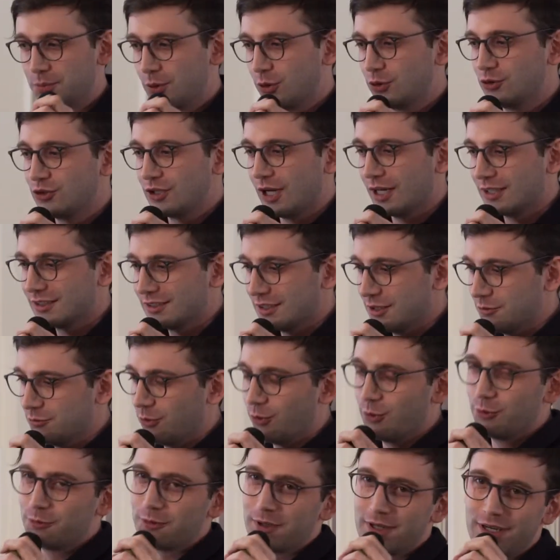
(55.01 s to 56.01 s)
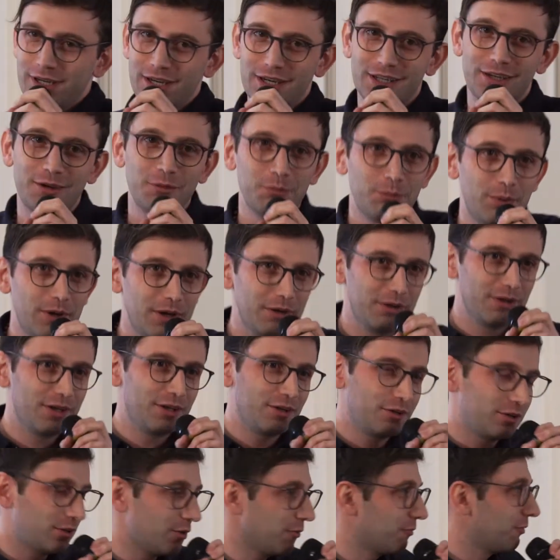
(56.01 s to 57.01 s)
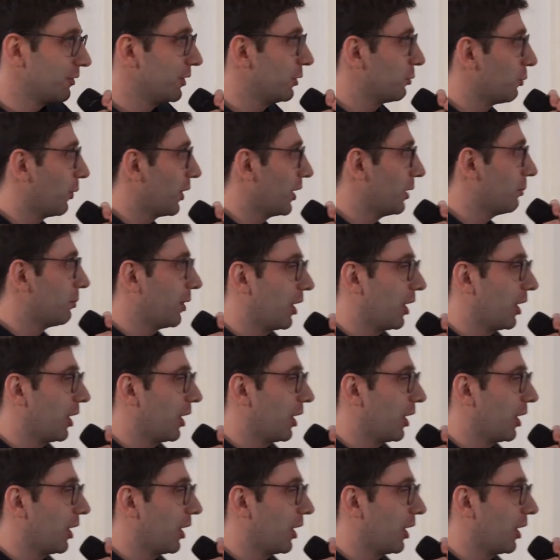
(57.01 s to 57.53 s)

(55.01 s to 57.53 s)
projects evolve in a completely different way.